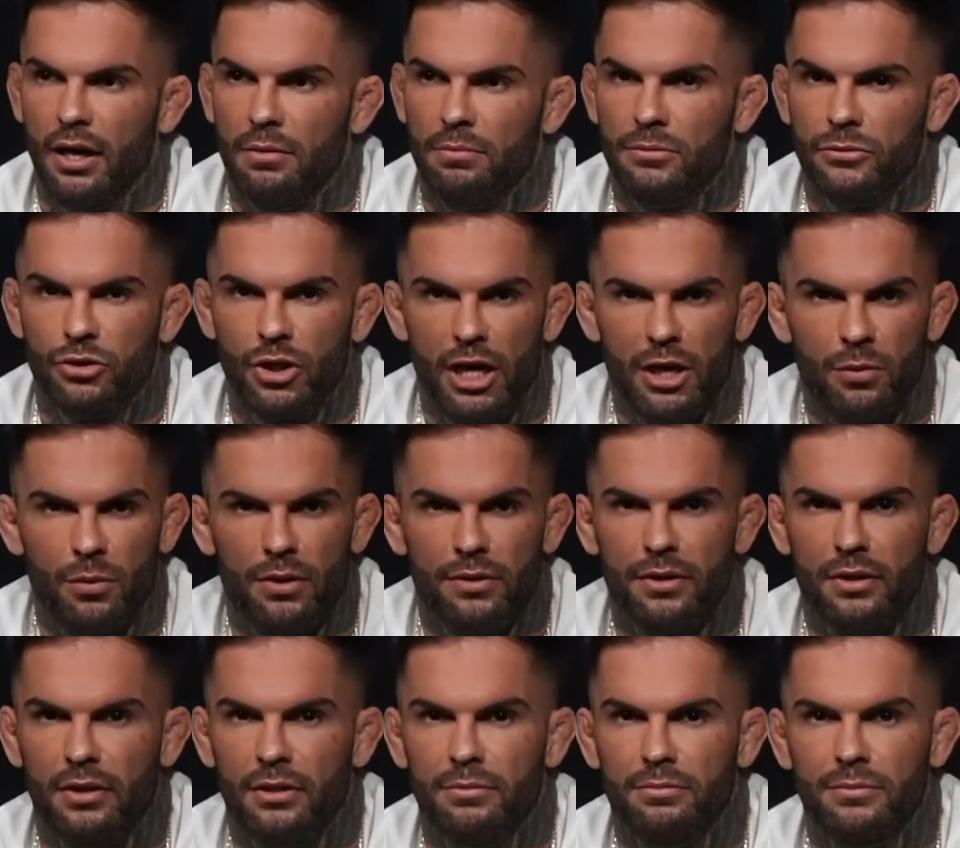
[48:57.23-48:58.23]
Trained with
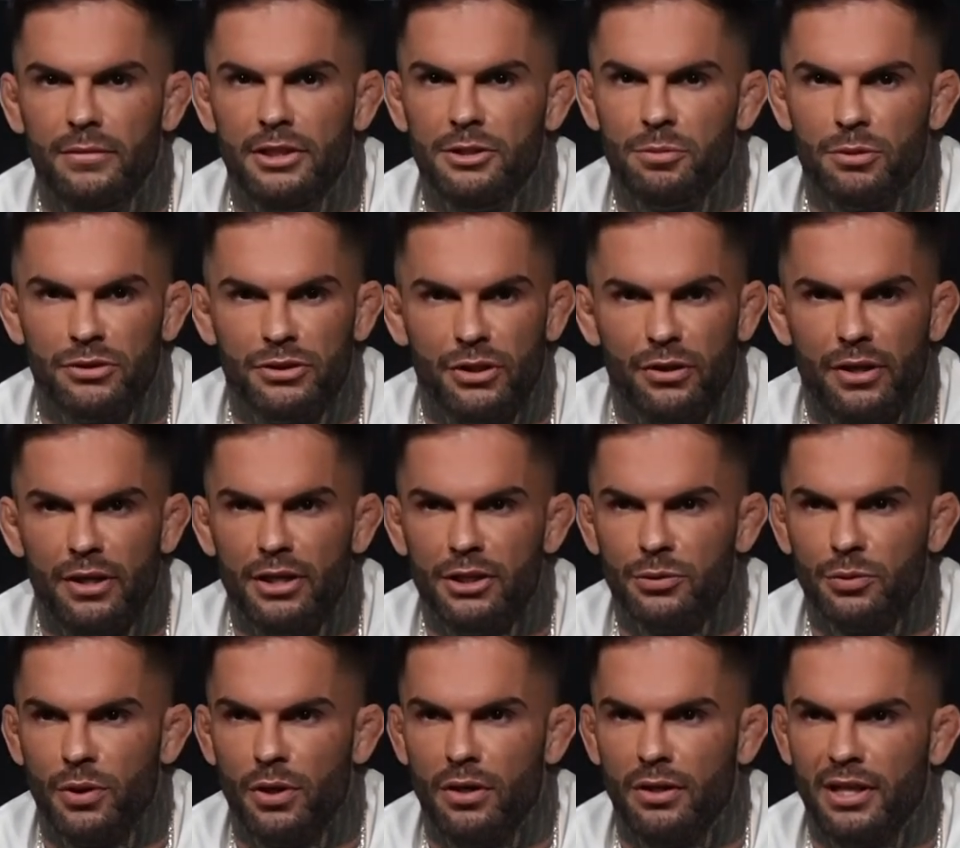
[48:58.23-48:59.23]
him. He's Brazilian as
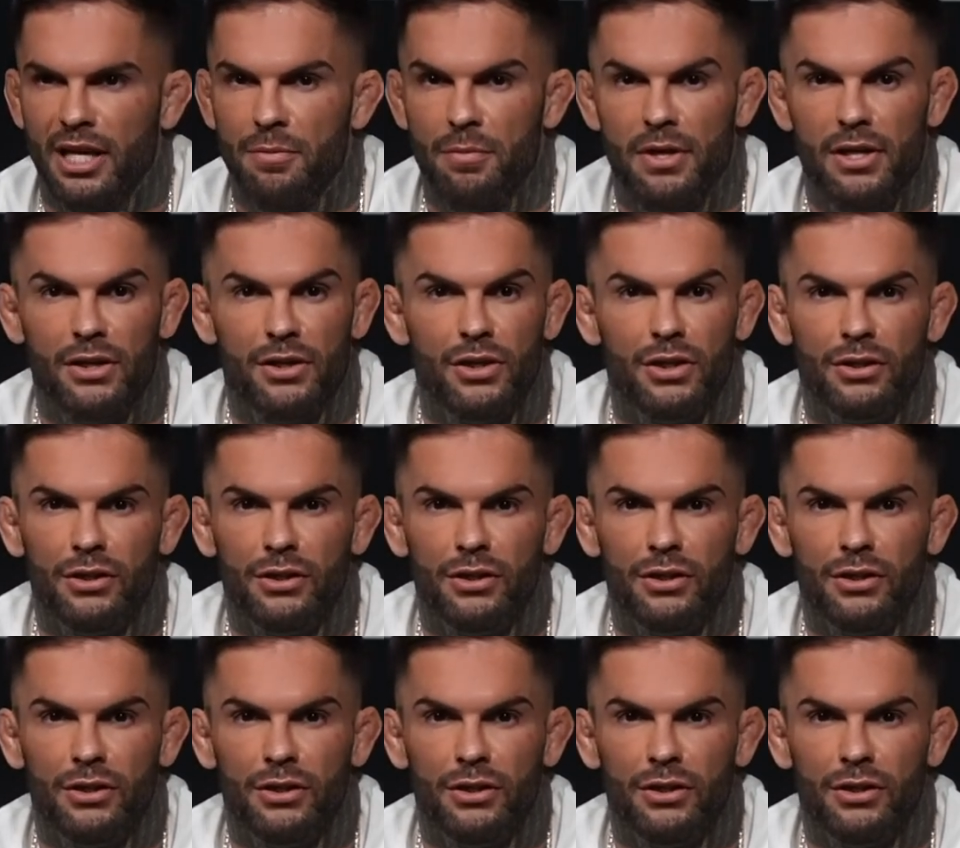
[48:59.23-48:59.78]
well. Gave me a good